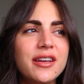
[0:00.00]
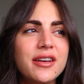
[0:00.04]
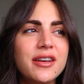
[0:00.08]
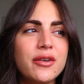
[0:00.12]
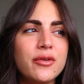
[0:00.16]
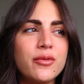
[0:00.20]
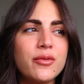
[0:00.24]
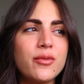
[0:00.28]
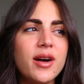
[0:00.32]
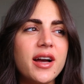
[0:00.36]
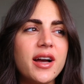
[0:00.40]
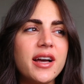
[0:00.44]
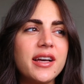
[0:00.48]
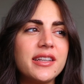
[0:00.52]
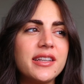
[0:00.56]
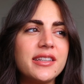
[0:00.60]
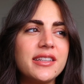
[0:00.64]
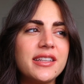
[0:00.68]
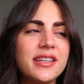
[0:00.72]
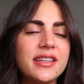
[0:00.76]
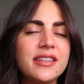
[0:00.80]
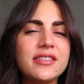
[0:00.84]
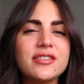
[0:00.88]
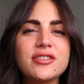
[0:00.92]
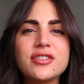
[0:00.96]

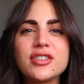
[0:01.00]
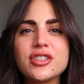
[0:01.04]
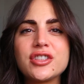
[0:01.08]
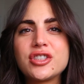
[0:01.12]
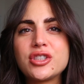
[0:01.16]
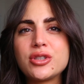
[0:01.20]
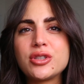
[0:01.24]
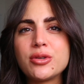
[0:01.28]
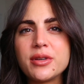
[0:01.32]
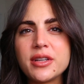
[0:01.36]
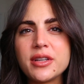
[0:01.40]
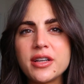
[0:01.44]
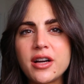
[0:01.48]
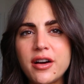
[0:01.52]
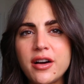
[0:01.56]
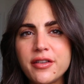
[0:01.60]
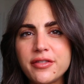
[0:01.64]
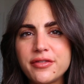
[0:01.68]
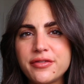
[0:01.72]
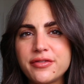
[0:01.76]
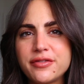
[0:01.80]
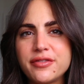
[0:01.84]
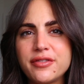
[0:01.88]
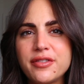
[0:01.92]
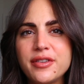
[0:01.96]
when it's just showing
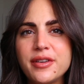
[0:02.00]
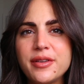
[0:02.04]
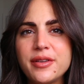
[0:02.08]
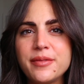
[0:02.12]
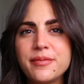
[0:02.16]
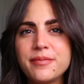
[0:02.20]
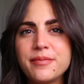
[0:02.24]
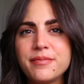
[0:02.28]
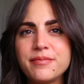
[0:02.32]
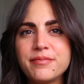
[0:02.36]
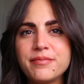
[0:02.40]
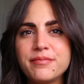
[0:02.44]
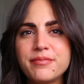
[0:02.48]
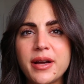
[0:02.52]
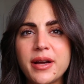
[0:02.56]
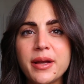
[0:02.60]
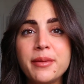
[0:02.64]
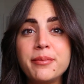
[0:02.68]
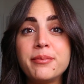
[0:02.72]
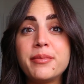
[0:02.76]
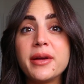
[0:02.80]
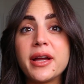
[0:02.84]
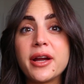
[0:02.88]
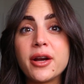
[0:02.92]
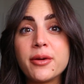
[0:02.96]
off my
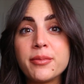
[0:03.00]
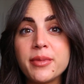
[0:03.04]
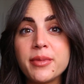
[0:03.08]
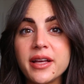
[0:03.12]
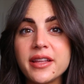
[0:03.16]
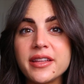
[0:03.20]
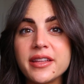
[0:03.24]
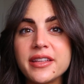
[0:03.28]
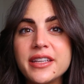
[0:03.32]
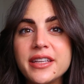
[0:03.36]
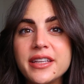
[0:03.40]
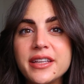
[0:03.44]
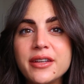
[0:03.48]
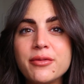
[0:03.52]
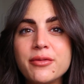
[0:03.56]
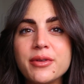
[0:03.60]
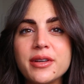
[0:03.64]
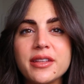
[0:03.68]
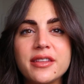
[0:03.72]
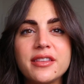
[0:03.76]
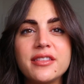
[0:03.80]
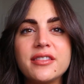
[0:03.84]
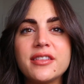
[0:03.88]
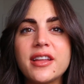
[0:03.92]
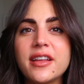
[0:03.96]
bare belly
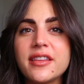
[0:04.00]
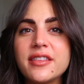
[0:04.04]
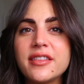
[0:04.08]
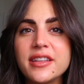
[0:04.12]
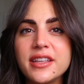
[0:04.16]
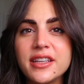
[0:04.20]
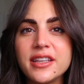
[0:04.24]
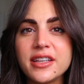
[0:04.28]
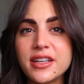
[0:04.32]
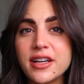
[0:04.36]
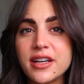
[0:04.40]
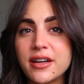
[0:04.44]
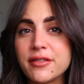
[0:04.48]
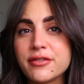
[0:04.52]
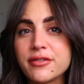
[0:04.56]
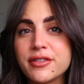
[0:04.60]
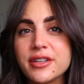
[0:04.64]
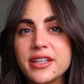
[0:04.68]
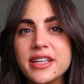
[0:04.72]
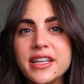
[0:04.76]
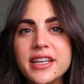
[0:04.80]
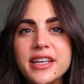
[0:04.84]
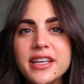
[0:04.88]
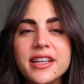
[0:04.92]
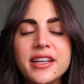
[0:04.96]
with nothing
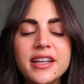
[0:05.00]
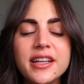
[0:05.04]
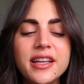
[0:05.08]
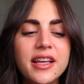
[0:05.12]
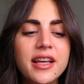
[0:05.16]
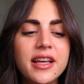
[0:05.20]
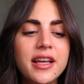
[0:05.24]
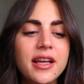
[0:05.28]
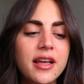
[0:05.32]
covering it,